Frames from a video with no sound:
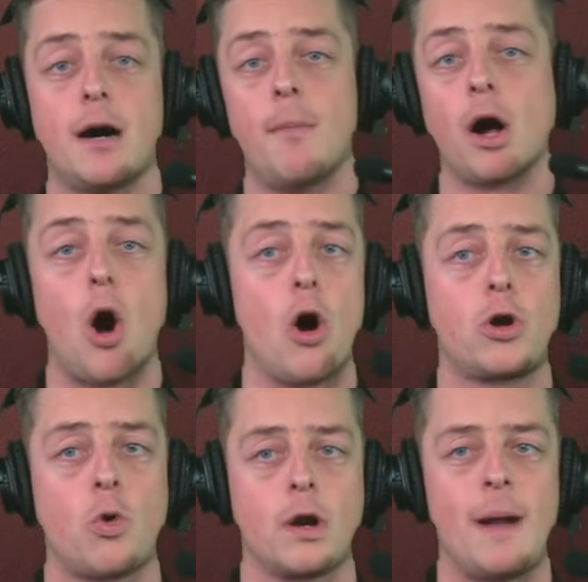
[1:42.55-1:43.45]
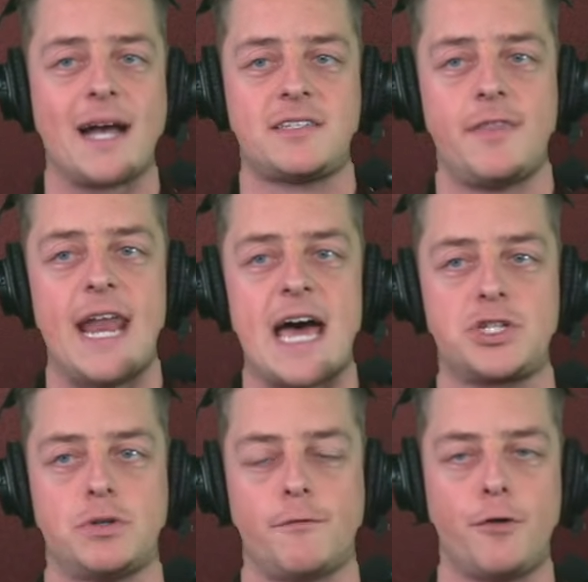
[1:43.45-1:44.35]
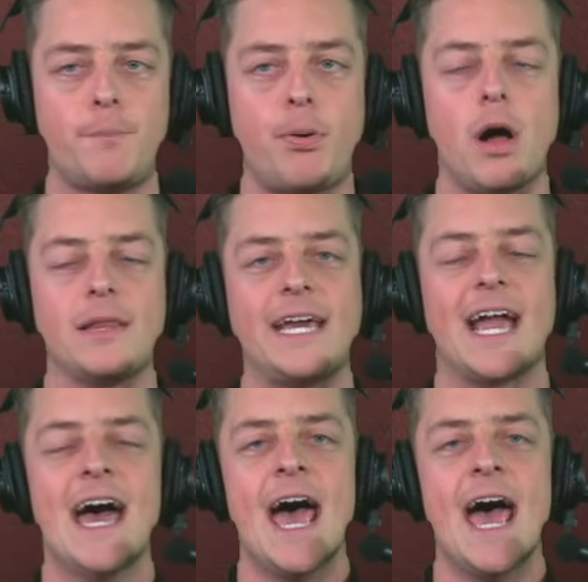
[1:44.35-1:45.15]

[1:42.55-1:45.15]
among all quarterbacks in the National Football League.